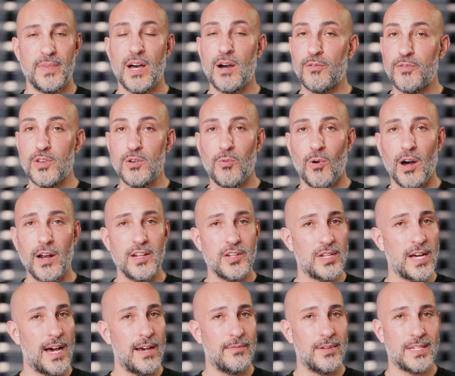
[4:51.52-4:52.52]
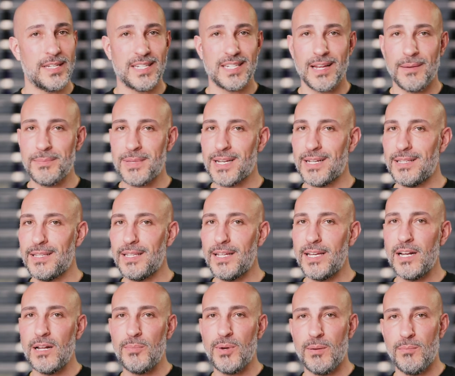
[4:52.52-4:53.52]
Now, if you want to dive into something a
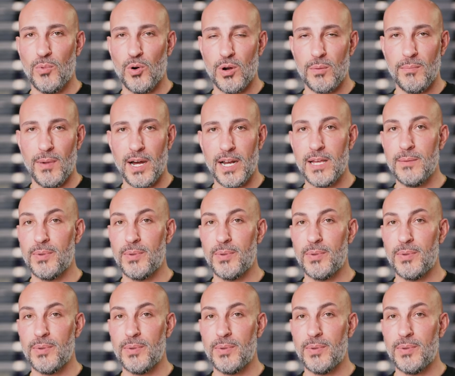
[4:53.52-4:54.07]
little bit more money,